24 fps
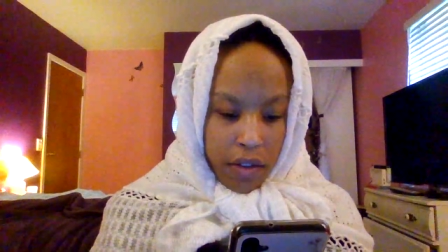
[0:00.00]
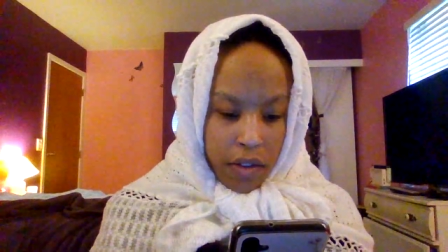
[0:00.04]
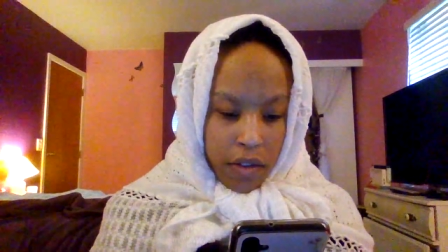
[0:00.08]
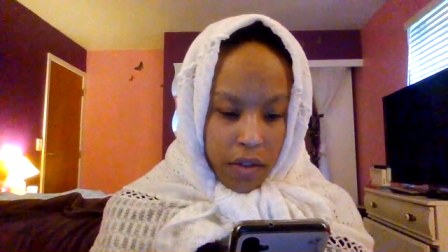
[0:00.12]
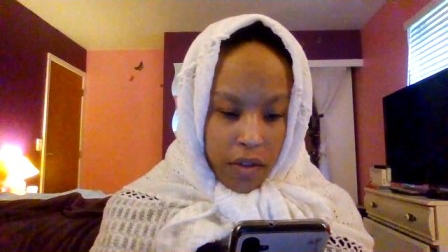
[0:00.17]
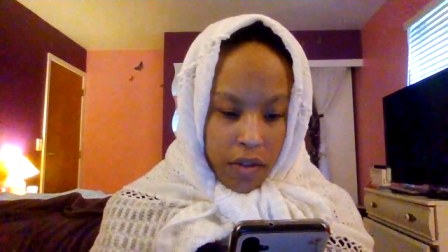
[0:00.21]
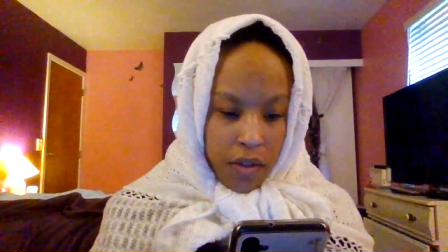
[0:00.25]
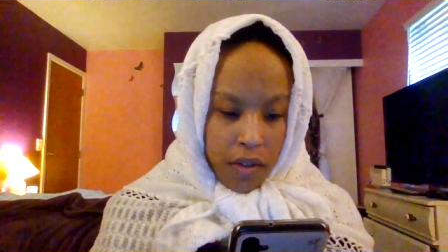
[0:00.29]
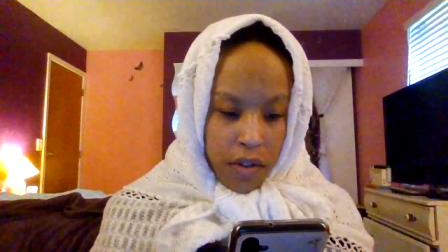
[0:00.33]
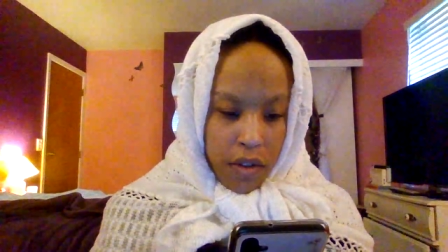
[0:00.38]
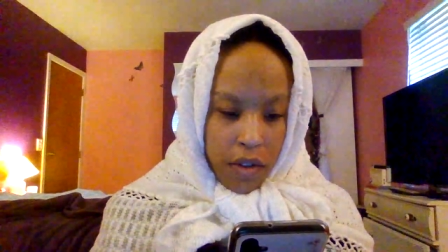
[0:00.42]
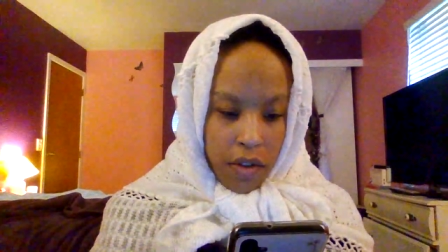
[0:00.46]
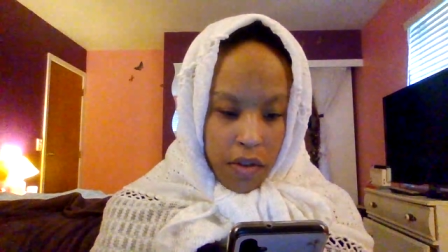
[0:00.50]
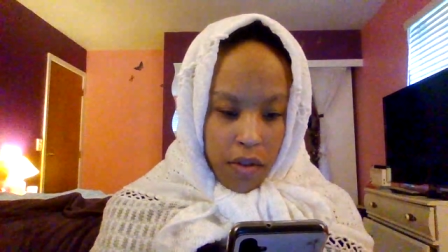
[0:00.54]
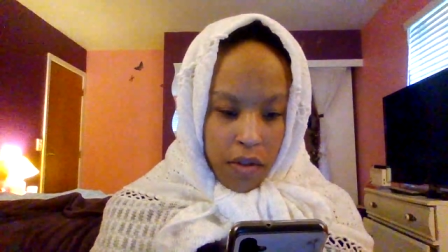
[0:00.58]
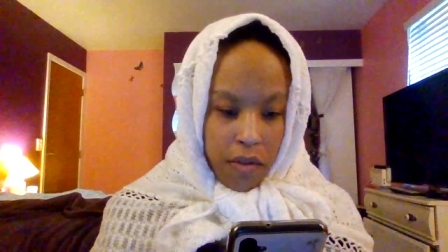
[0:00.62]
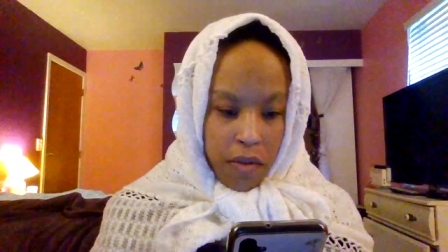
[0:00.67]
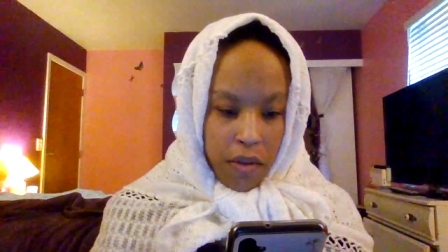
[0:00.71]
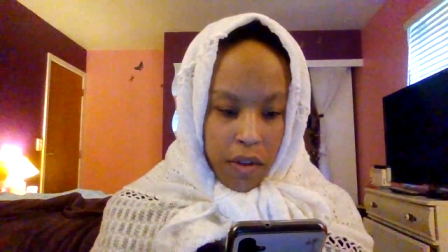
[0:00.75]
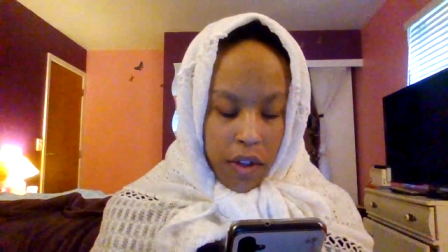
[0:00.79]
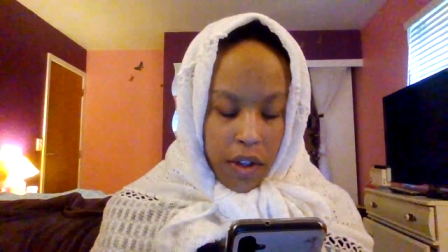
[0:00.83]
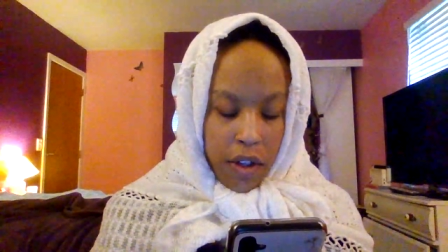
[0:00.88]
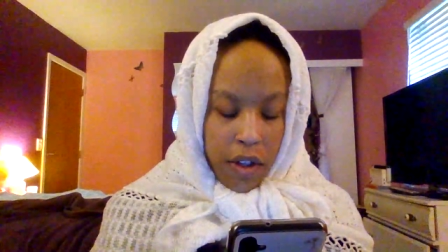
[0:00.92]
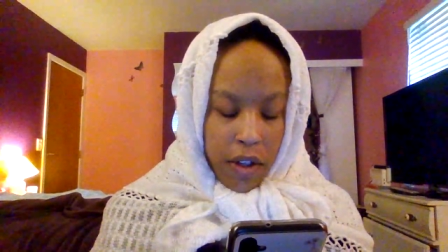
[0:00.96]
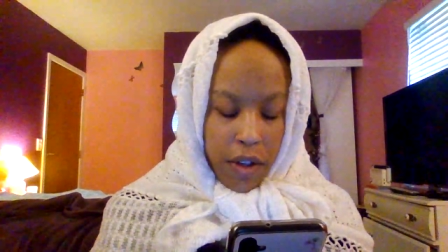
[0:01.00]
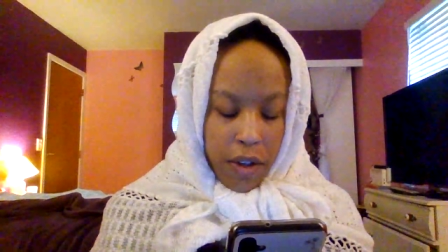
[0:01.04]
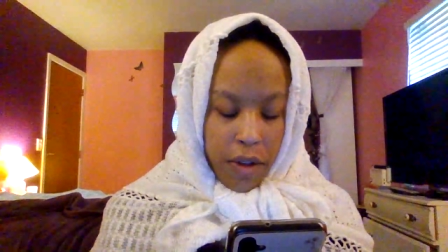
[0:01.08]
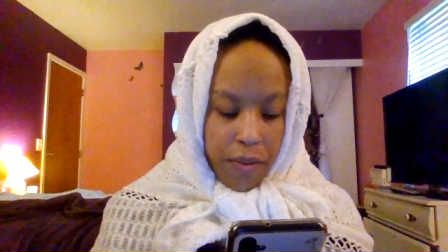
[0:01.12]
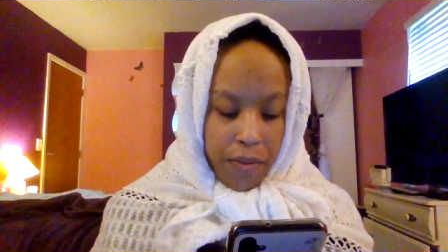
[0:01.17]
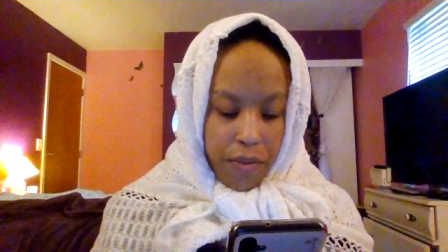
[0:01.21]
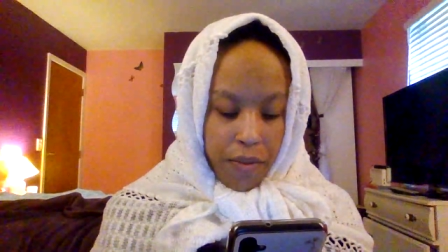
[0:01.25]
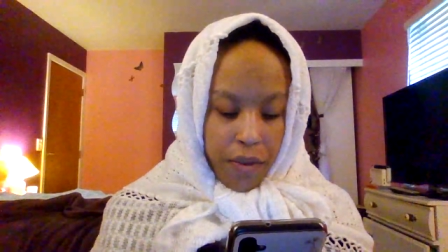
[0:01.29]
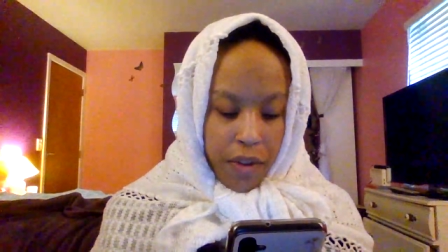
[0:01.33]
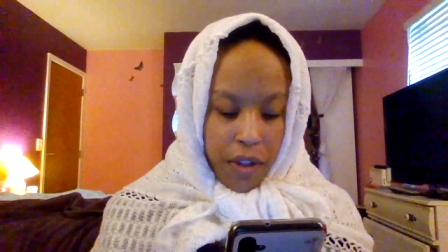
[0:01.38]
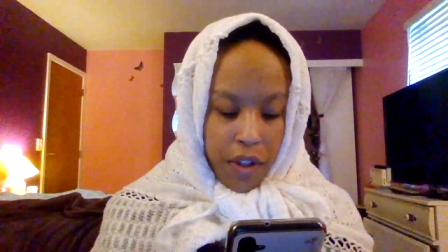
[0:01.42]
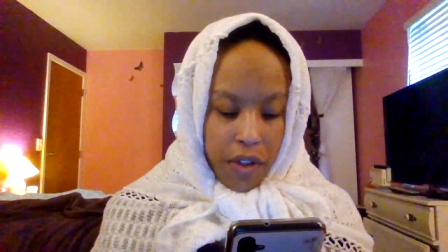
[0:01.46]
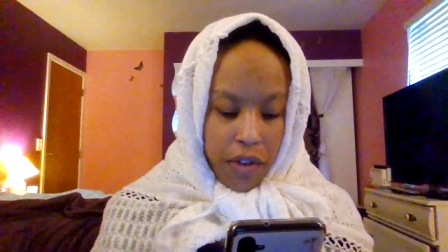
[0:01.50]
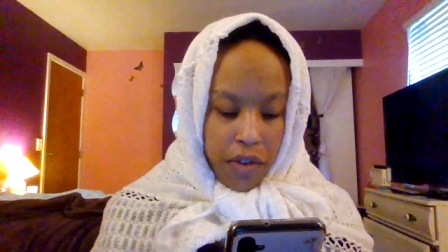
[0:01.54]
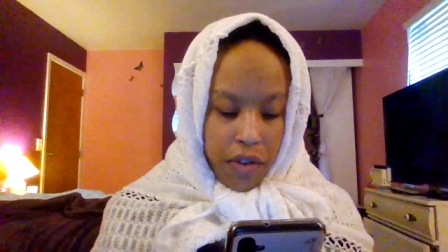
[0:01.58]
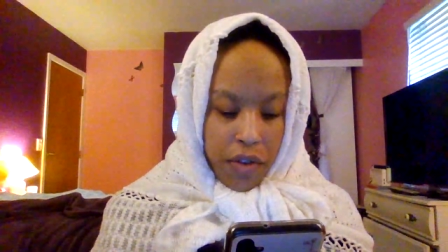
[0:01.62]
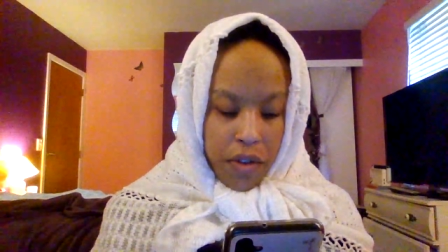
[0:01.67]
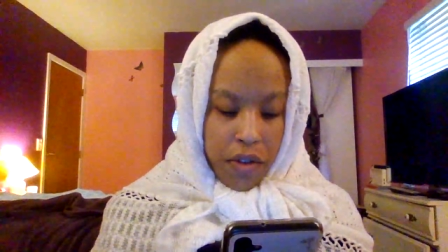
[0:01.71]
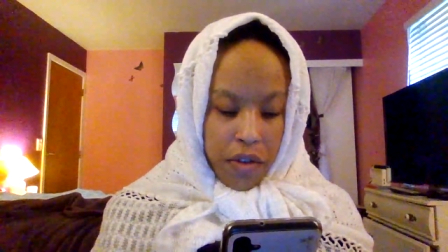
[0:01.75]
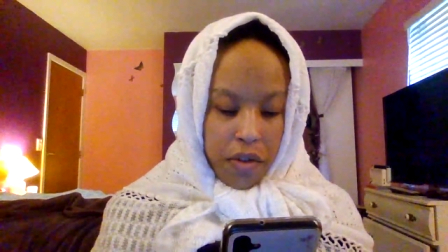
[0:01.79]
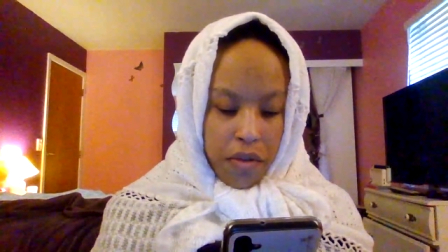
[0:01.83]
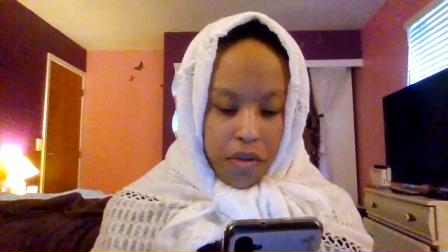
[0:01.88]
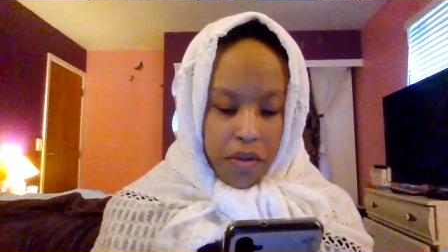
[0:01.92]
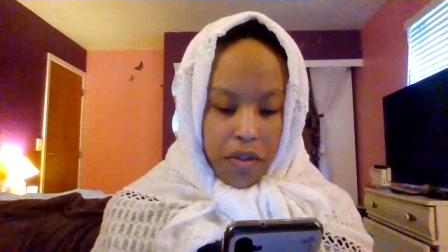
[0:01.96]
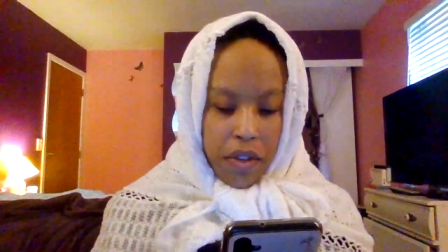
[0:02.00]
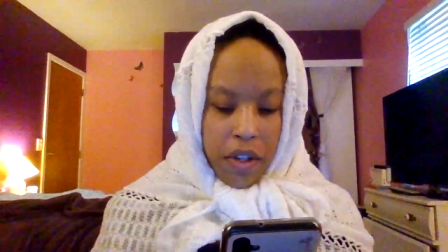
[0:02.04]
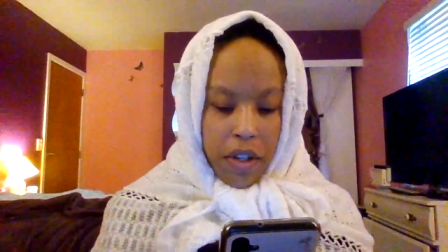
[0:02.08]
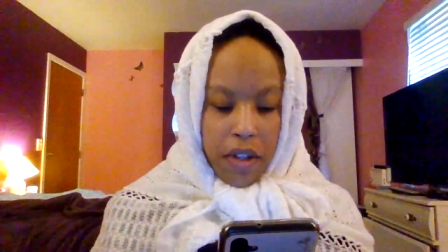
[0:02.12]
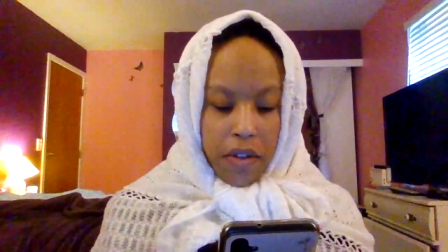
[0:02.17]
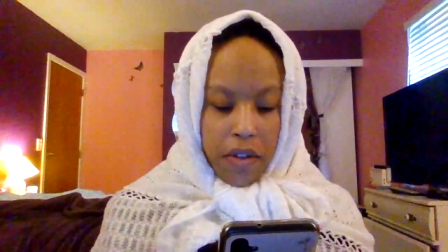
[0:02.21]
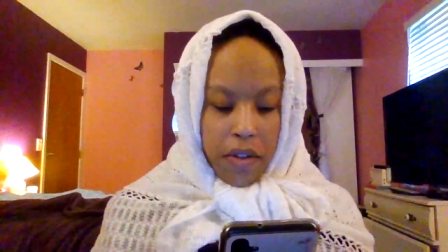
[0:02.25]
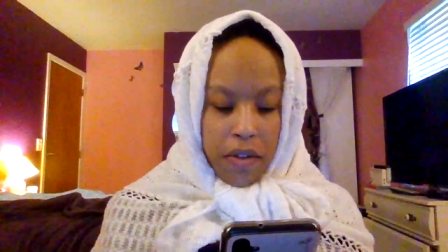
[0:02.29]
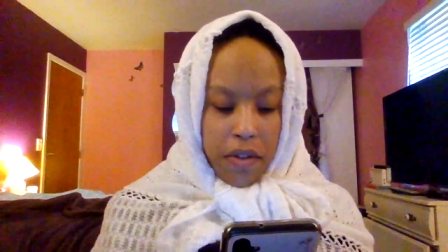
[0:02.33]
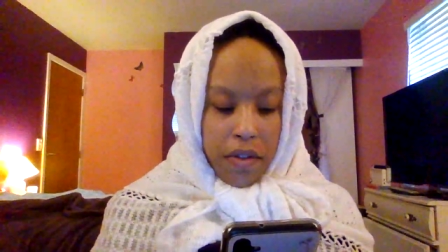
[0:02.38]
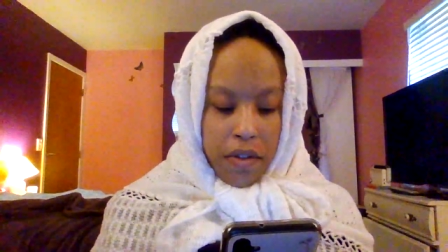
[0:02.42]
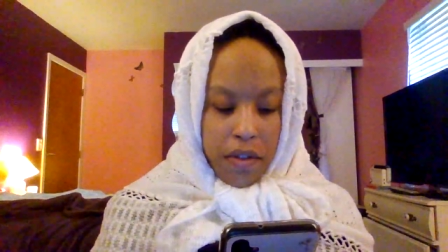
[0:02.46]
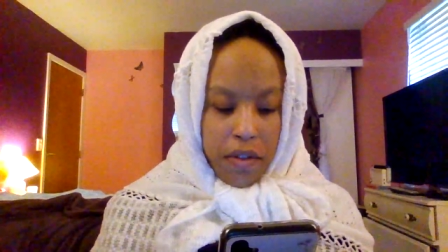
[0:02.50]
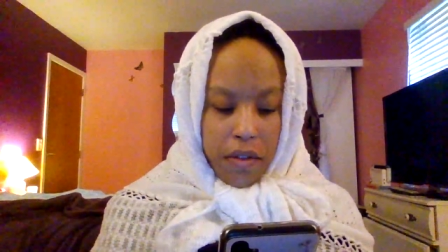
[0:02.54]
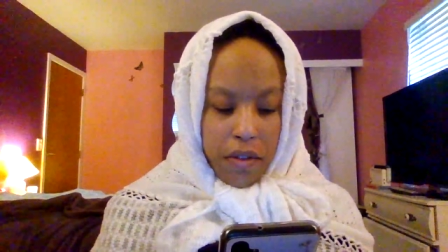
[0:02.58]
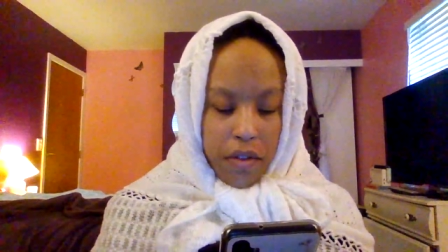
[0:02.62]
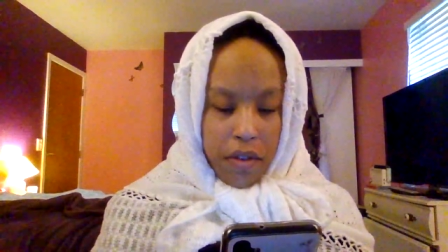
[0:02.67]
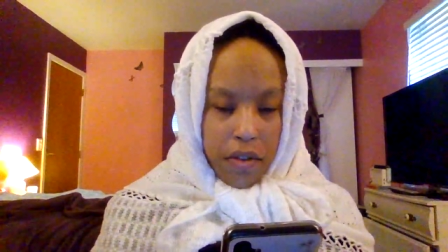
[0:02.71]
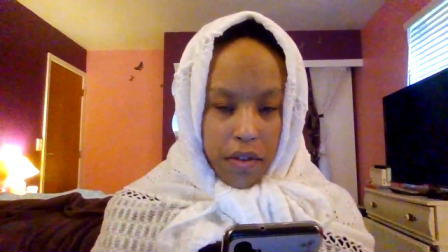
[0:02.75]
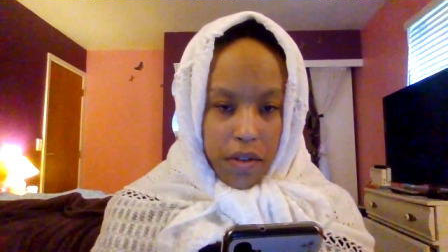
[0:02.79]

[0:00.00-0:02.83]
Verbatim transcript: So um, these two sense